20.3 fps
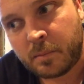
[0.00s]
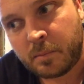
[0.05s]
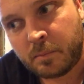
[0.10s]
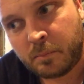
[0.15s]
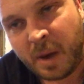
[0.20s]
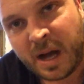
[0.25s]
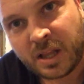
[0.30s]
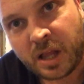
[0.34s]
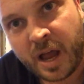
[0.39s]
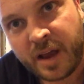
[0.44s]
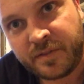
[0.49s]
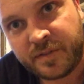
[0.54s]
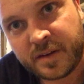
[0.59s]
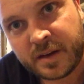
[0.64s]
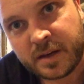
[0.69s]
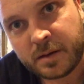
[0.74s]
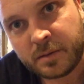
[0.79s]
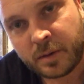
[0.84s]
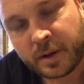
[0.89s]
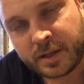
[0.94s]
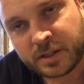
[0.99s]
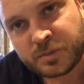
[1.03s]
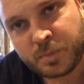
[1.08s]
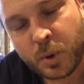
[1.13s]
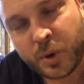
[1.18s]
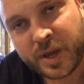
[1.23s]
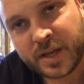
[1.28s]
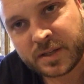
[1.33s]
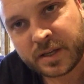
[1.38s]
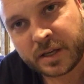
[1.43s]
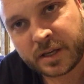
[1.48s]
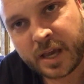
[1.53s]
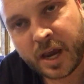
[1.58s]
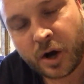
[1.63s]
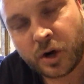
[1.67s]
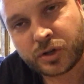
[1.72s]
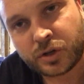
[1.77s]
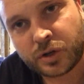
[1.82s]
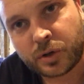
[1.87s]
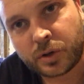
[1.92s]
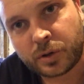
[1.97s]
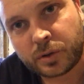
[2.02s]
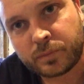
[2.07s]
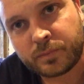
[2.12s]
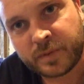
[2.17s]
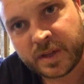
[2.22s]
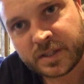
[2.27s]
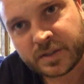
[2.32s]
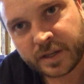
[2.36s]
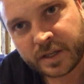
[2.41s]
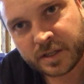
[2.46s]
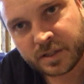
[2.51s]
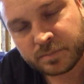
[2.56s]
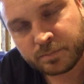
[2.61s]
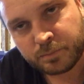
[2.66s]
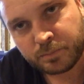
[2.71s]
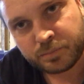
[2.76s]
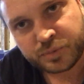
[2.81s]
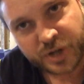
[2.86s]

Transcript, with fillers: my life like Spooky's a character that's like this